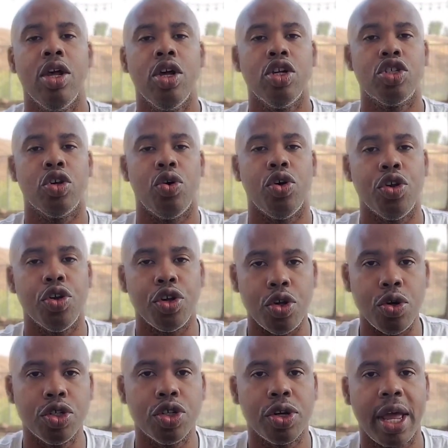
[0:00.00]
So your
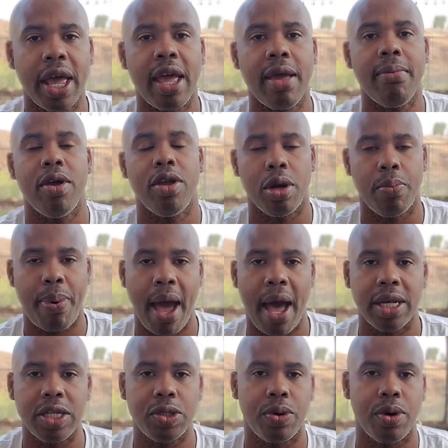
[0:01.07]
username and your
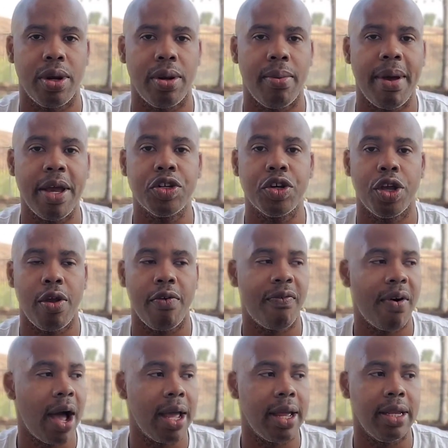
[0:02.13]
password, make sure you
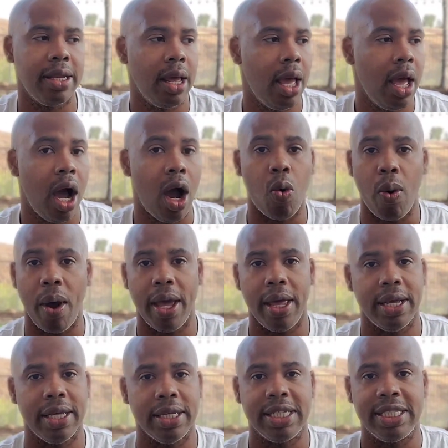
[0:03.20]
find a way
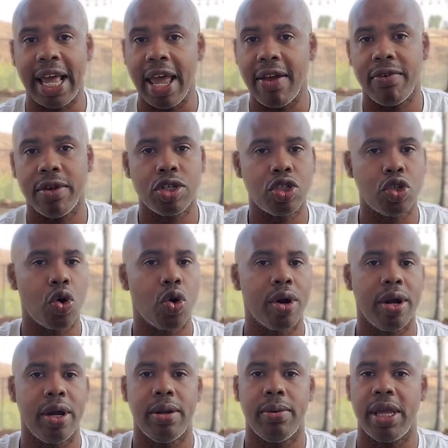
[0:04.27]
to save it, store it,